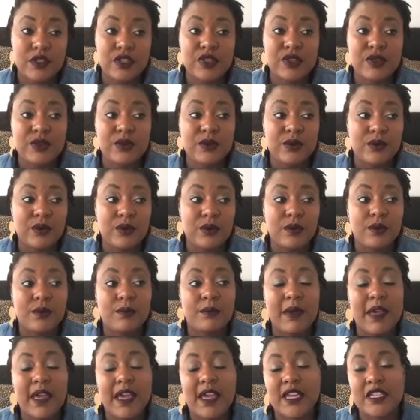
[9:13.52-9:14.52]
to
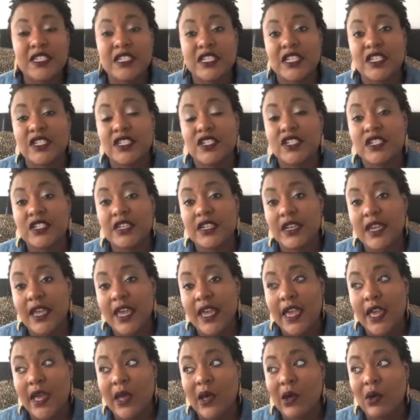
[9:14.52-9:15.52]
my HSG
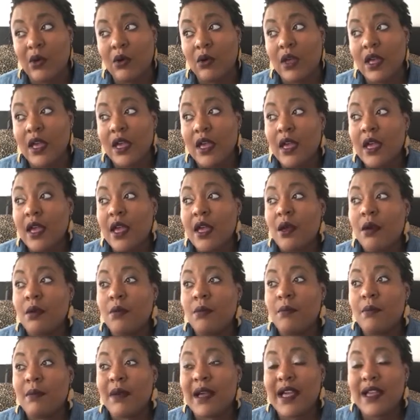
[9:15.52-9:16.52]
now.
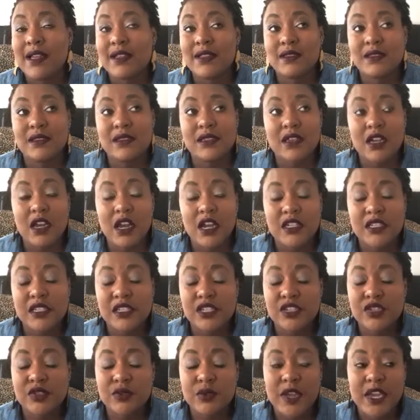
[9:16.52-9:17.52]
My scar
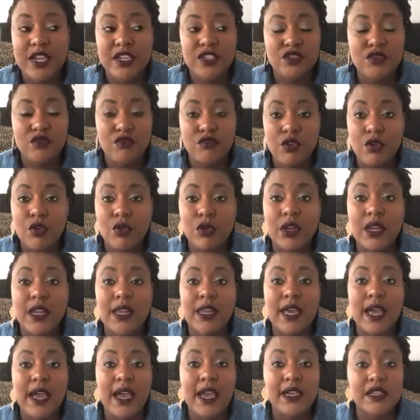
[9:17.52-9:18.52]
tissue has grown a
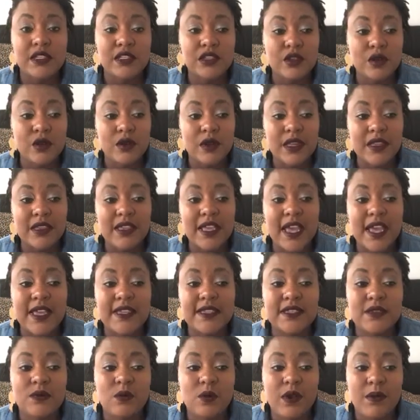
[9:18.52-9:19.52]
lot, so
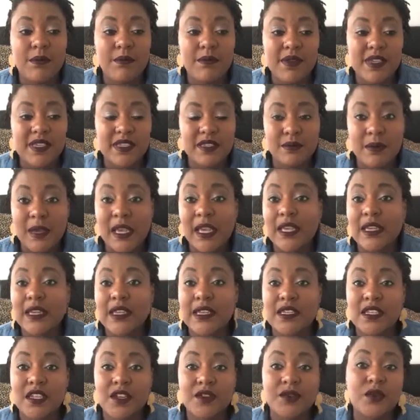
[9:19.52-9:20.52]
that's what is making
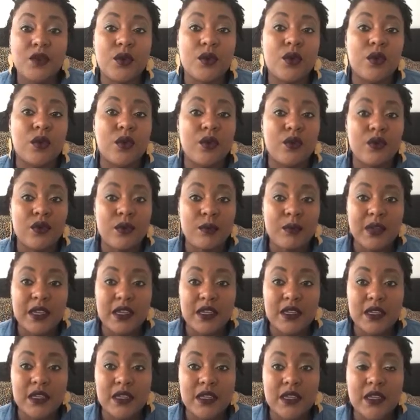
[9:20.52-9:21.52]
it difficult for
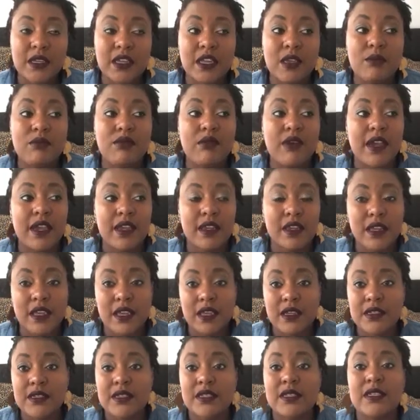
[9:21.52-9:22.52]
me to get
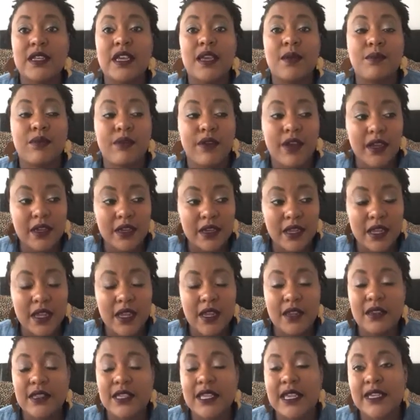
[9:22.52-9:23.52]
pregnant and stay
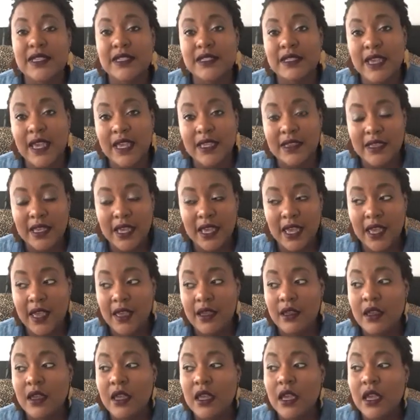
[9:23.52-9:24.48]
pregnant and things like that.